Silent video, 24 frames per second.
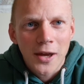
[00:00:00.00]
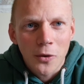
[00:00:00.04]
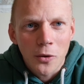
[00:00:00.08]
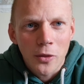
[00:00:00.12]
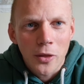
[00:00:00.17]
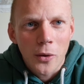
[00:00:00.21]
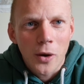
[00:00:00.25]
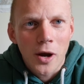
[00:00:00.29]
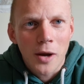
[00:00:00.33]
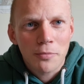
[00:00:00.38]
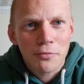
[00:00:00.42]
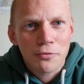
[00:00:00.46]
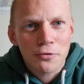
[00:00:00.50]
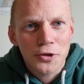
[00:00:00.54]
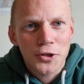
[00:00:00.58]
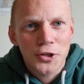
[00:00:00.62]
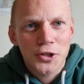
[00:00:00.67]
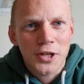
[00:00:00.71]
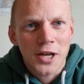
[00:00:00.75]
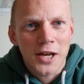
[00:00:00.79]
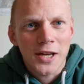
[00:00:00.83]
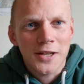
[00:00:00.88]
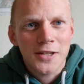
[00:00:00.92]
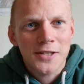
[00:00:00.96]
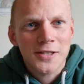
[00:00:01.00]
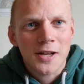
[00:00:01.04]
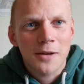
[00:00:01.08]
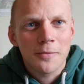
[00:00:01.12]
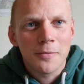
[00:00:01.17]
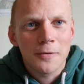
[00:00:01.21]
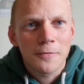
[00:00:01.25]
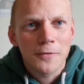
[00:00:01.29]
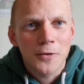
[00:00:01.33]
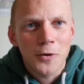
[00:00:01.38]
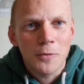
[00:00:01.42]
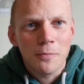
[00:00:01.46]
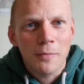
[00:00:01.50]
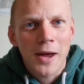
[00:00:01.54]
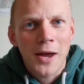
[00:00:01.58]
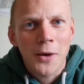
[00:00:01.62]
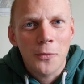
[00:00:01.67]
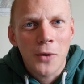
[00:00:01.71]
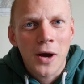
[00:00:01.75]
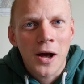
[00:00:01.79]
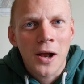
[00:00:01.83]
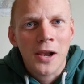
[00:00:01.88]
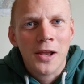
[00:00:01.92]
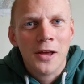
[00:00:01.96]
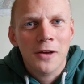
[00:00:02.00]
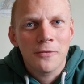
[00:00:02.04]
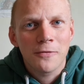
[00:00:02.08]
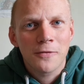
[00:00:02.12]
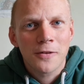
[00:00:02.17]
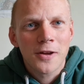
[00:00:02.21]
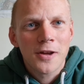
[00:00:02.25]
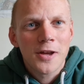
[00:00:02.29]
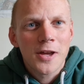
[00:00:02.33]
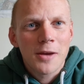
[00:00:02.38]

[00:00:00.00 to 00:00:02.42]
although I appreciate some of you may well have